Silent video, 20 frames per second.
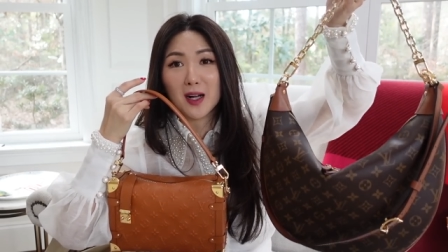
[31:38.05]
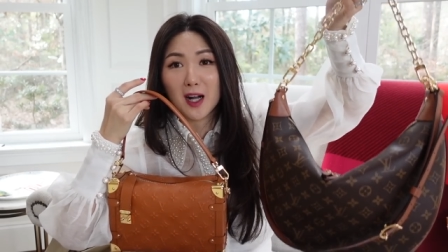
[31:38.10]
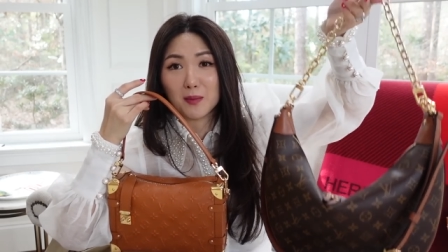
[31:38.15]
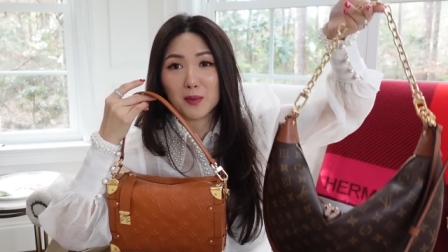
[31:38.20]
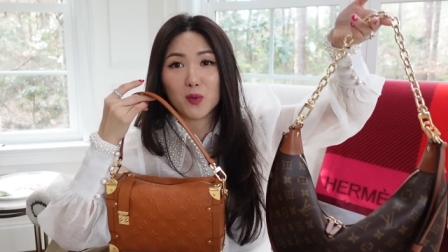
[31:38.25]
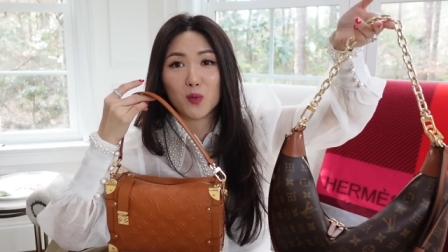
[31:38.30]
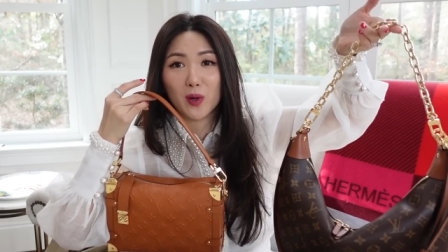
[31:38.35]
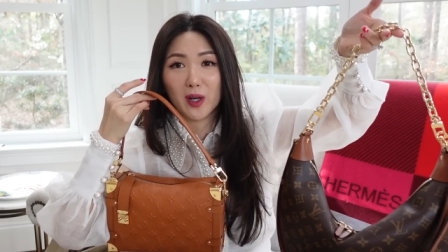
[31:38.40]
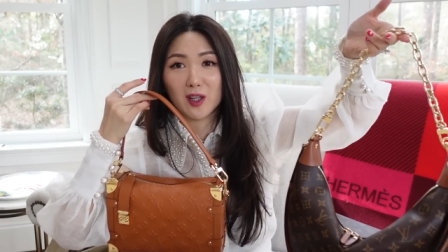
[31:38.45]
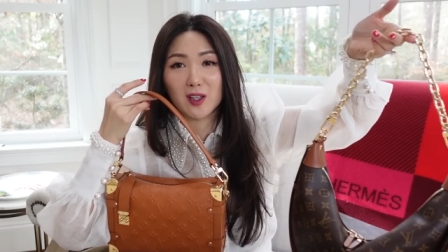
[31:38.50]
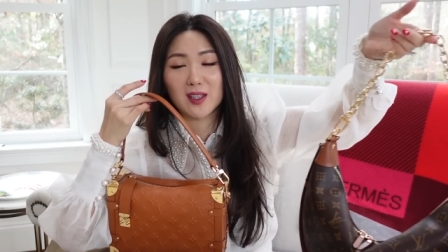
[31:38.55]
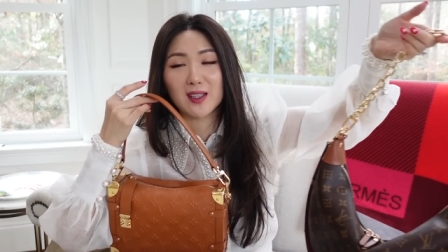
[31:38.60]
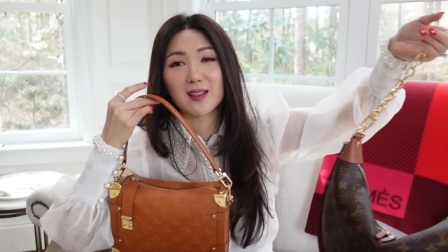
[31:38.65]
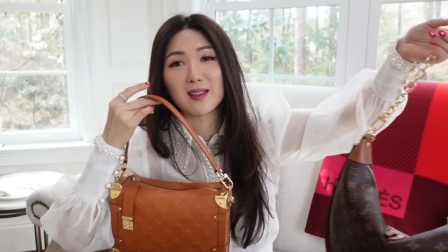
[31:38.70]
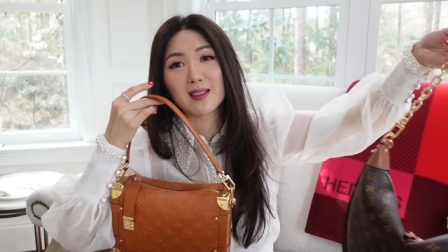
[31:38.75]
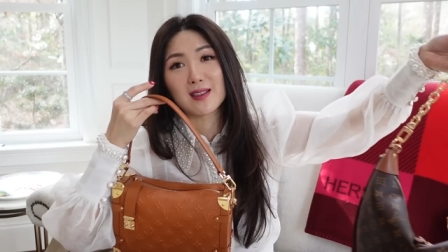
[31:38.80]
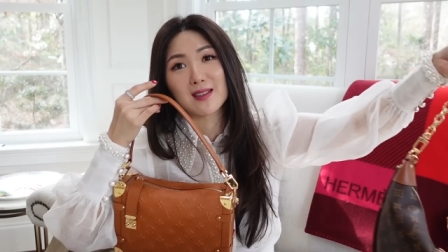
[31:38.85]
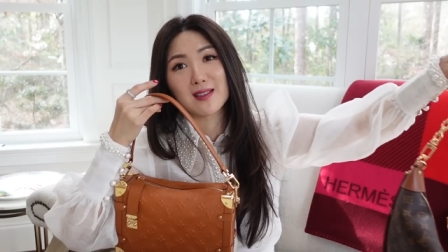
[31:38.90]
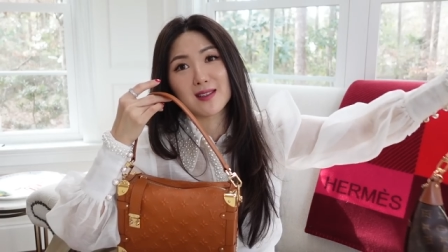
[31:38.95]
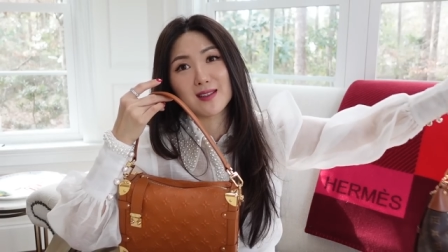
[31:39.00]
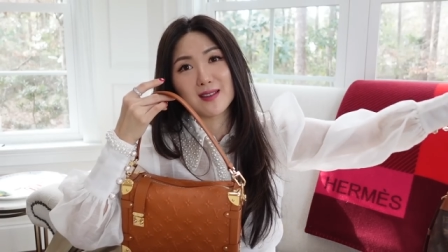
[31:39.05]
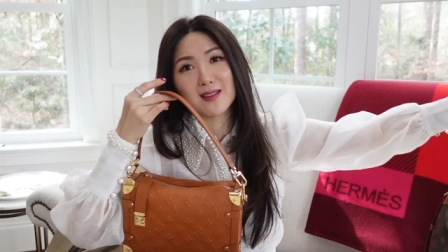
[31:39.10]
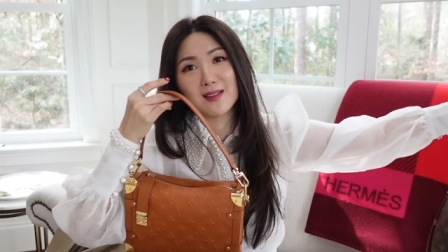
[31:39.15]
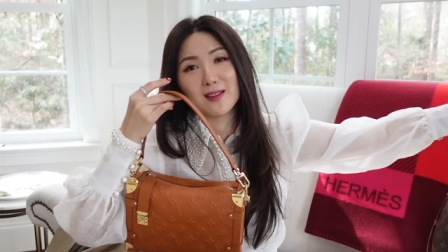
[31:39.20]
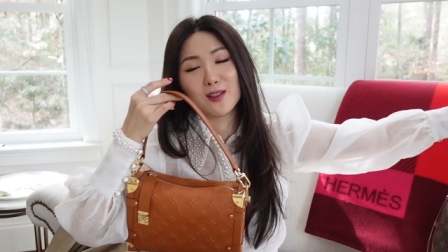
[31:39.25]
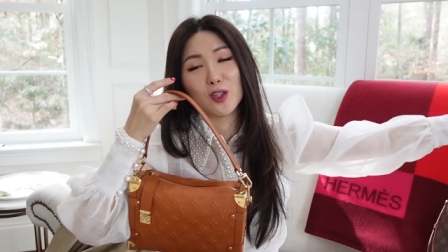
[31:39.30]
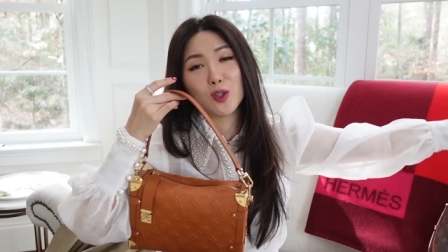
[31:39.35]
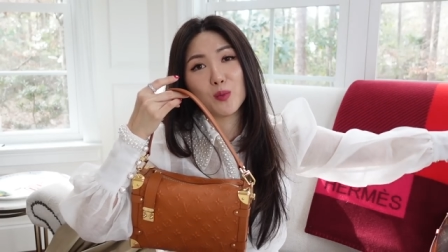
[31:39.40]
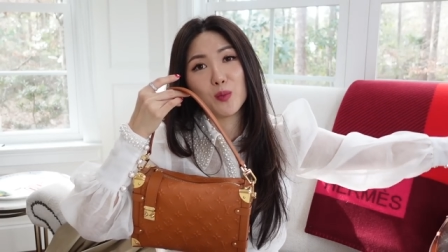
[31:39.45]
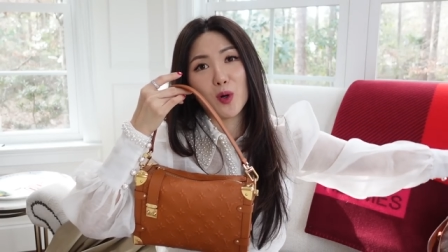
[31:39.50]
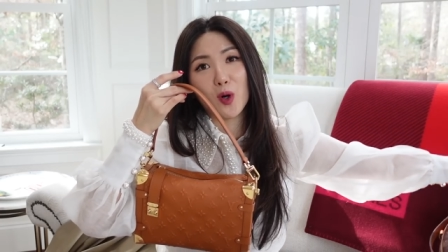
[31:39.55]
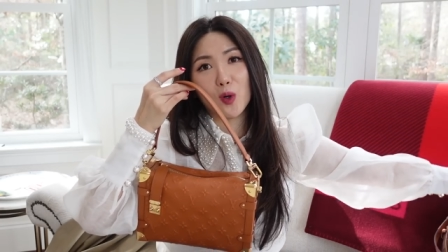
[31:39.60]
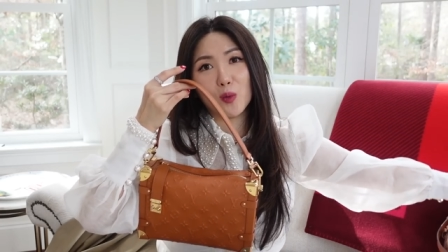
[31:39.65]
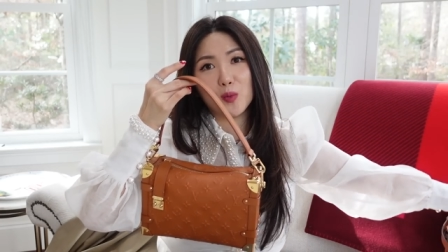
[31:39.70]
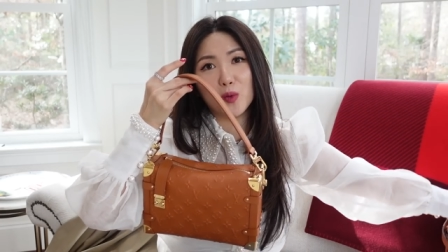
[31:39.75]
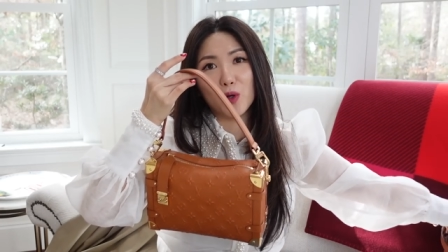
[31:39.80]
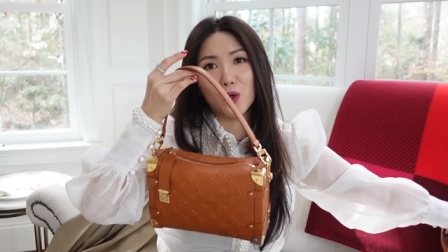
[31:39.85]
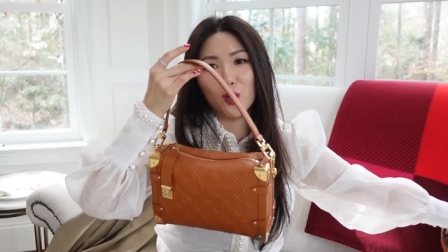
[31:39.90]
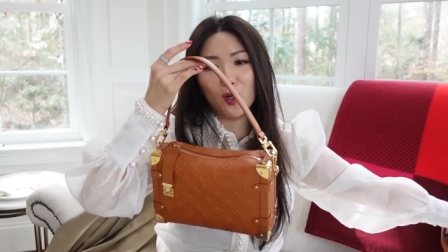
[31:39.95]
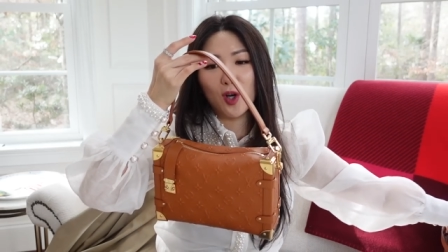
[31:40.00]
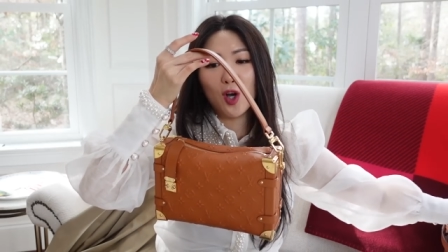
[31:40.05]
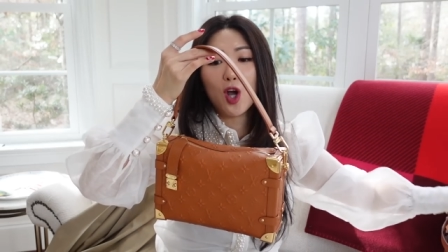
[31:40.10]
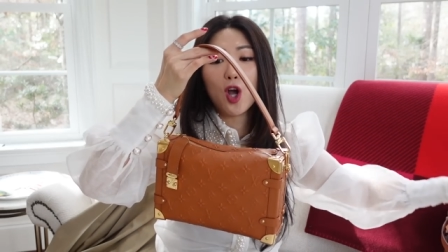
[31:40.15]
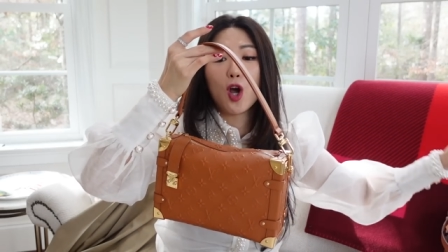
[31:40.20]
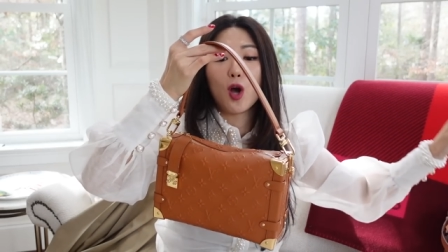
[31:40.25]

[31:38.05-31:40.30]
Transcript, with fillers: I've been wearing this Loop Hobo